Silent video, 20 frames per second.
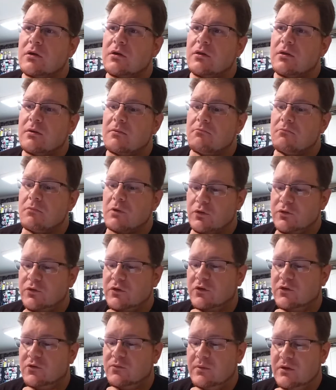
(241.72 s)
the most
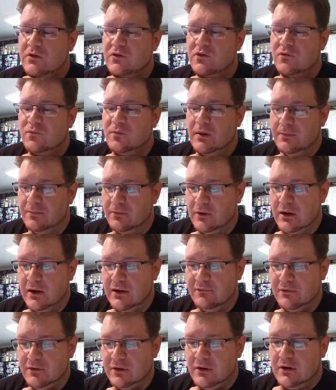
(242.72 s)
expensive pepper
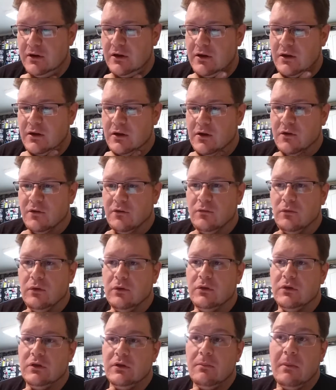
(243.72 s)
ever,
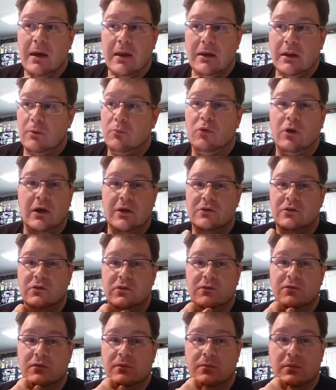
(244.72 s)
demanding prices
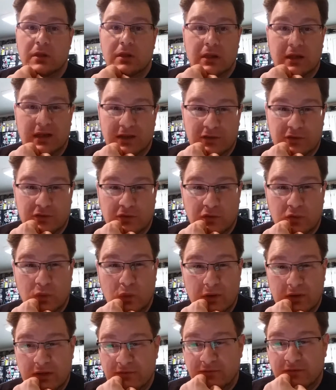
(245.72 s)
of something like
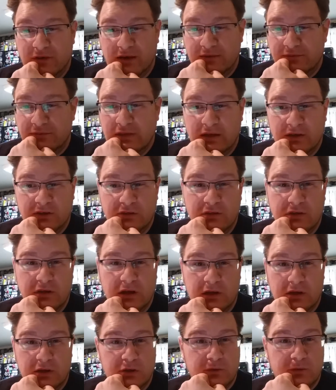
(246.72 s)

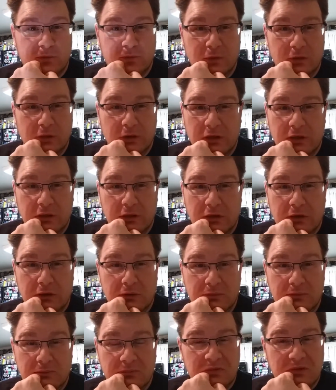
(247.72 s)
$25,000 for a
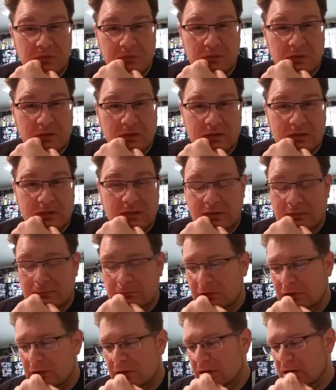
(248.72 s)
kilo, something like that.
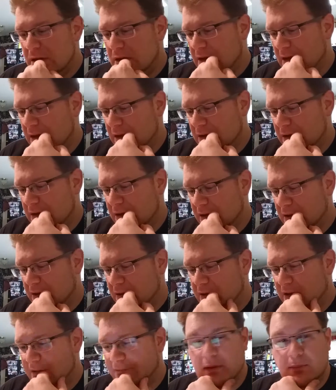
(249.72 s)
And yeah,
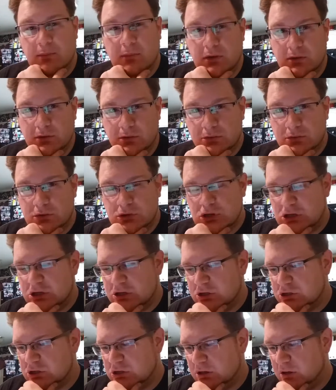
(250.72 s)
I've got my little
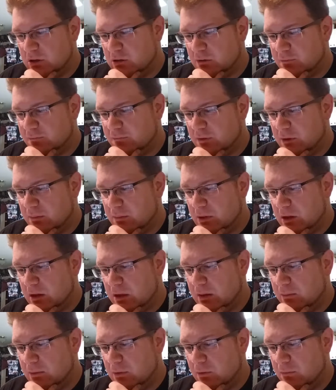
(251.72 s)
cheat sheet here in front of me I
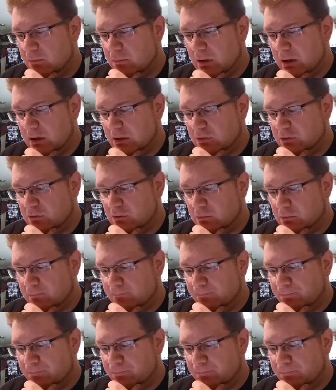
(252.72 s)
keep going back to.